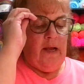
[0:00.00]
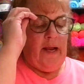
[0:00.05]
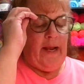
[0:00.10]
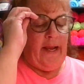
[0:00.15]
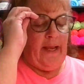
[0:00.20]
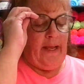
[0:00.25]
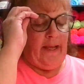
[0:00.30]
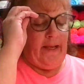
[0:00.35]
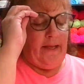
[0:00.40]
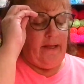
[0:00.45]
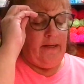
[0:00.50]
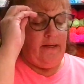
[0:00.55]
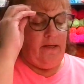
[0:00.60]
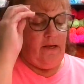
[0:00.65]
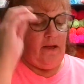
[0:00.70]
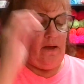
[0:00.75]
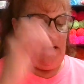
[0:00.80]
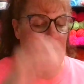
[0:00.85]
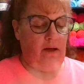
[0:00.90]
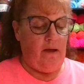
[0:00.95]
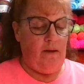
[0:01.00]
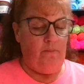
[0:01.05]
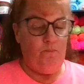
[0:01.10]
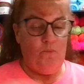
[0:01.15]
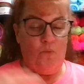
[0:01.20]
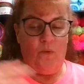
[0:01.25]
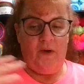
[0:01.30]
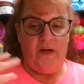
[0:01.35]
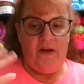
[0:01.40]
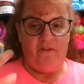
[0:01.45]
and
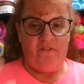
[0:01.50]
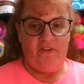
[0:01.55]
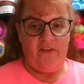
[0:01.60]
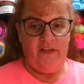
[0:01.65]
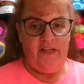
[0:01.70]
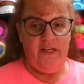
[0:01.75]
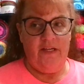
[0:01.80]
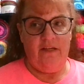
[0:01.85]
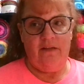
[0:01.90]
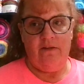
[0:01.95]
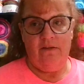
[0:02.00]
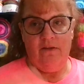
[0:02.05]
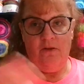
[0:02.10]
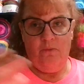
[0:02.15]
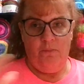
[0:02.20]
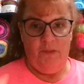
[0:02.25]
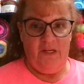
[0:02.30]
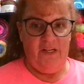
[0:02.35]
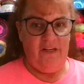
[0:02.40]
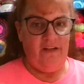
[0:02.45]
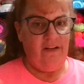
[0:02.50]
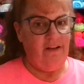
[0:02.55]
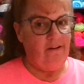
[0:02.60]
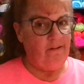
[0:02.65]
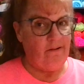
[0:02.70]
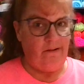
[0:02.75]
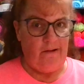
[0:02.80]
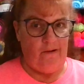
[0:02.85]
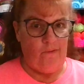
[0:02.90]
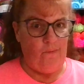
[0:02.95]
whenever the heat and humidity are
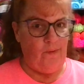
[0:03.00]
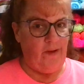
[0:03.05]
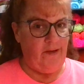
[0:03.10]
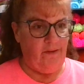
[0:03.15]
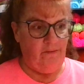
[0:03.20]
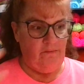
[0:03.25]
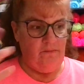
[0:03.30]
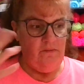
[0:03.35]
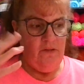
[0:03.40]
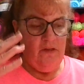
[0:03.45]
going,